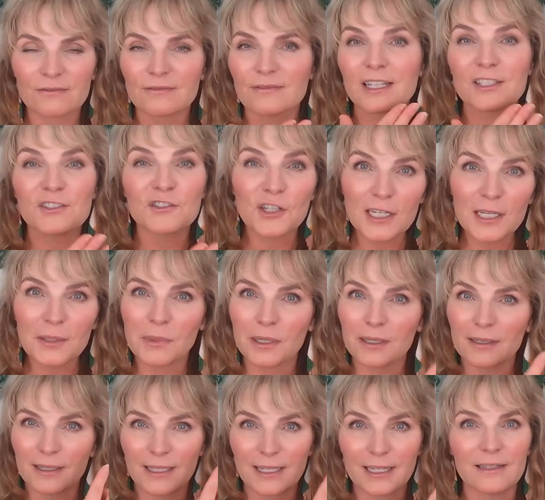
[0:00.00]

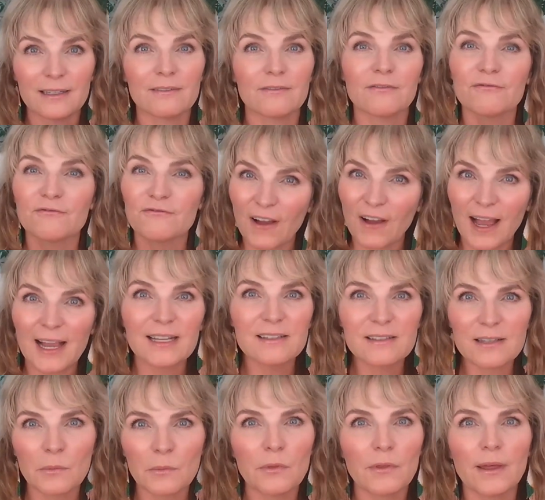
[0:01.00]
legitimately, find
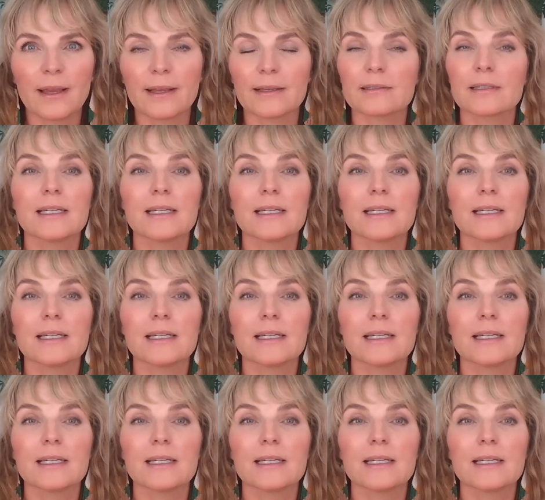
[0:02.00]
some things.